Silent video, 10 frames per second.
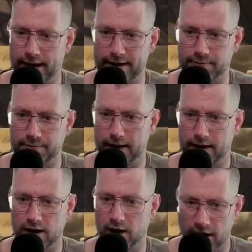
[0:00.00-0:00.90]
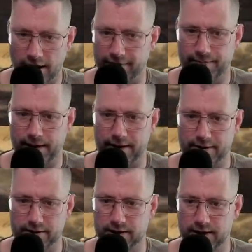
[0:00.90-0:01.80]
by a lot of
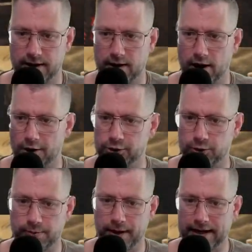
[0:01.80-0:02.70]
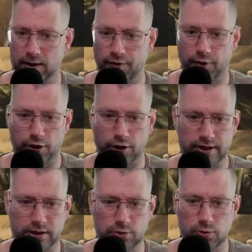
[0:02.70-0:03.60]
players. Also, you might look for
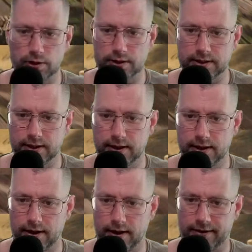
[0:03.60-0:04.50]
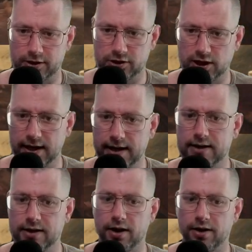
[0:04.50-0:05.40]
Discord. There's a link in
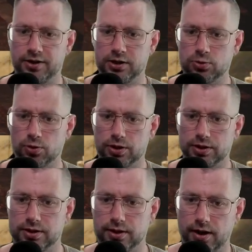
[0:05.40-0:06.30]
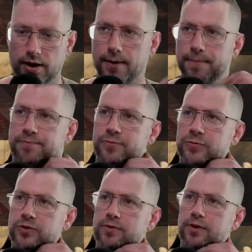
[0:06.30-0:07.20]
the Discord,
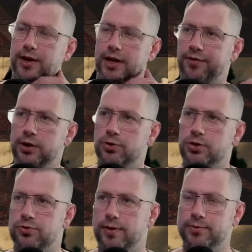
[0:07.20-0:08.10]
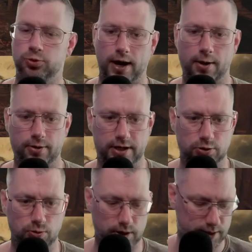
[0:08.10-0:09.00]
in the video description to our
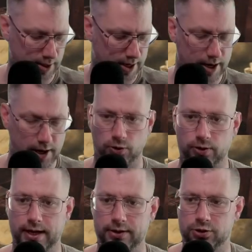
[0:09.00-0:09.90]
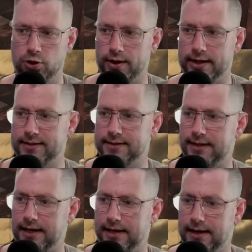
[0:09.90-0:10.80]
Discord. So you can join it
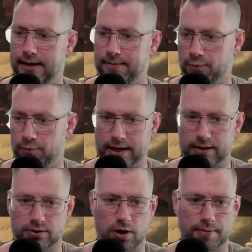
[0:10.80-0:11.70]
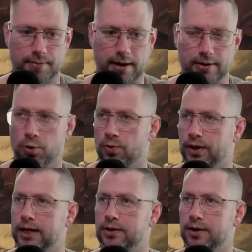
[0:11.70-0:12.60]
and we can talk about it, or we
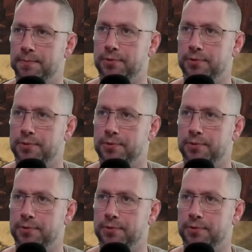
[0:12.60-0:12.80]
can plunder